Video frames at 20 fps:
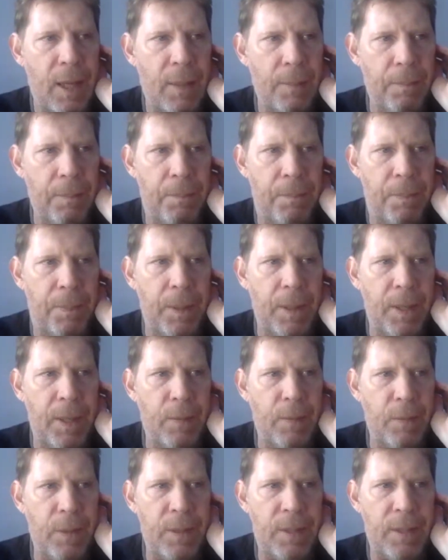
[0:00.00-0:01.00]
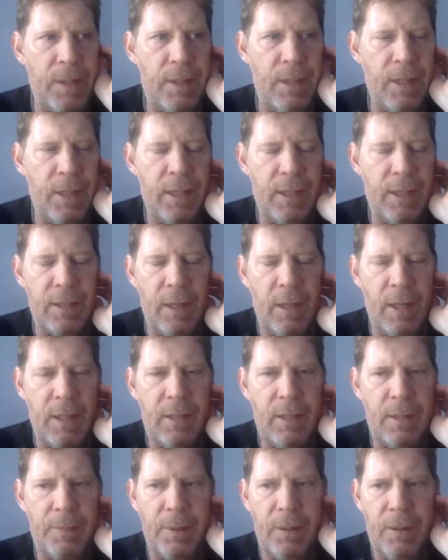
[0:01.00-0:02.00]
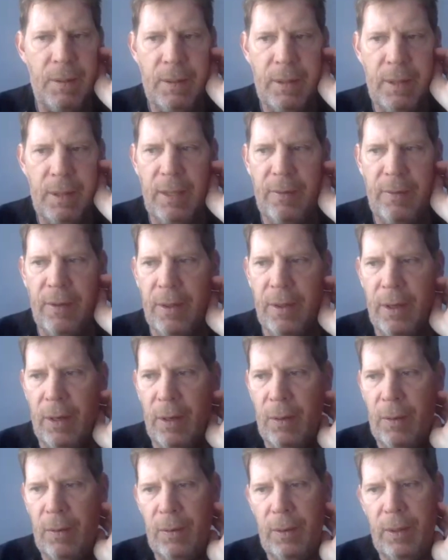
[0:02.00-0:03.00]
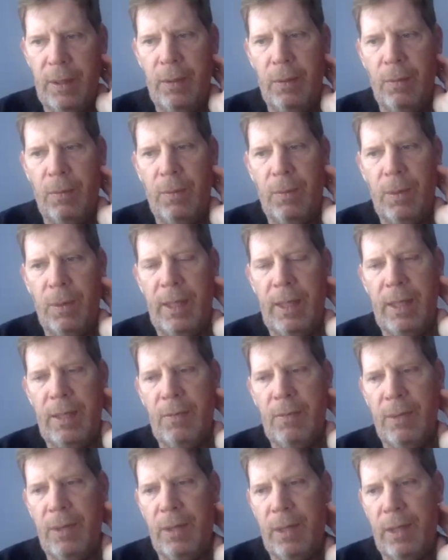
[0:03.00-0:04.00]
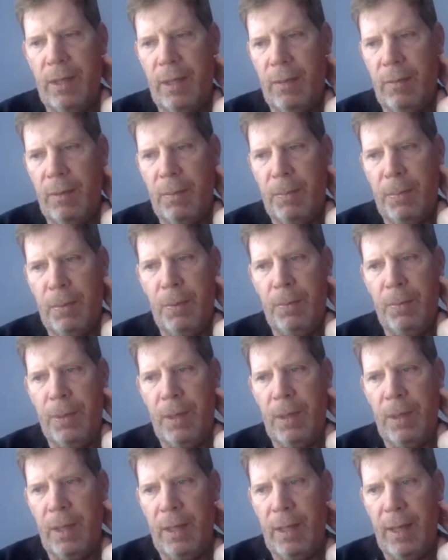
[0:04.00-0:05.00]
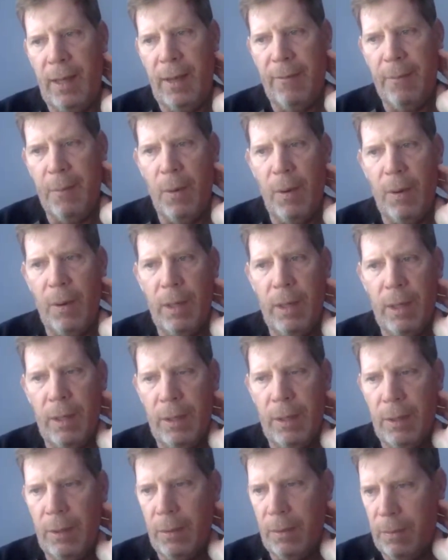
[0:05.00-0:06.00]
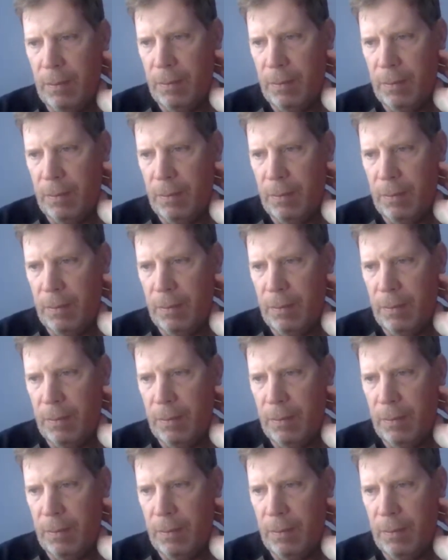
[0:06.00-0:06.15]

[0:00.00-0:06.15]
but it wasn't inexhaustible, even though you, I guess when you're dealing with poop, you think you have more than you do.